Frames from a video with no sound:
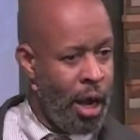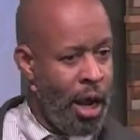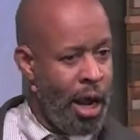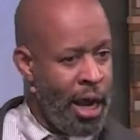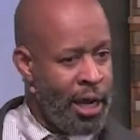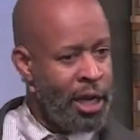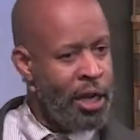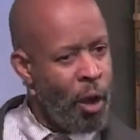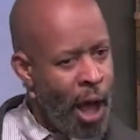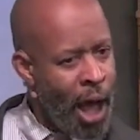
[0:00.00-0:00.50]

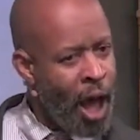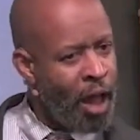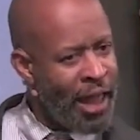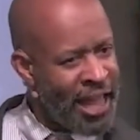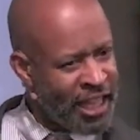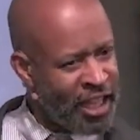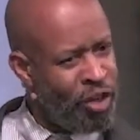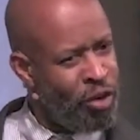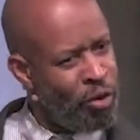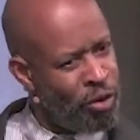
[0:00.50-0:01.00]
And you know how,
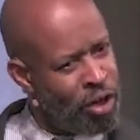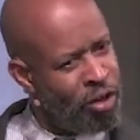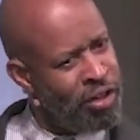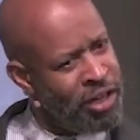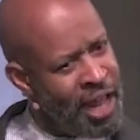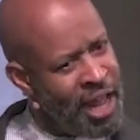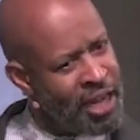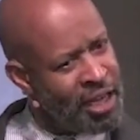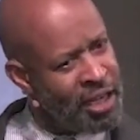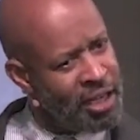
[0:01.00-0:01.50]
like, you, you're
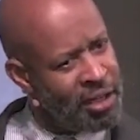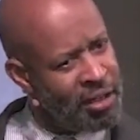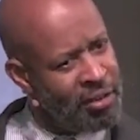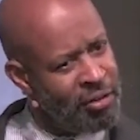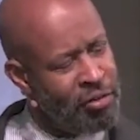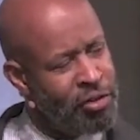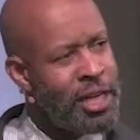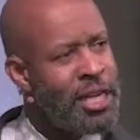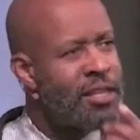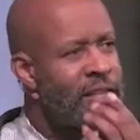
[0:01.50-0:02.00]
like,
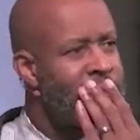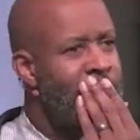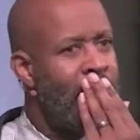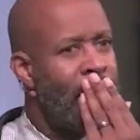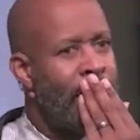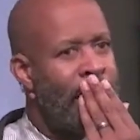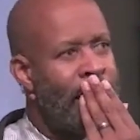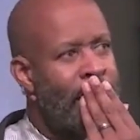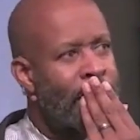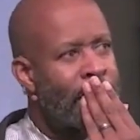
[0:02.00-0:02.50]
Jesus,
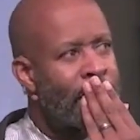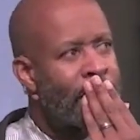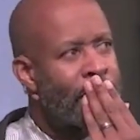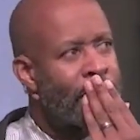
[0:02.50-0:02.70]
help me.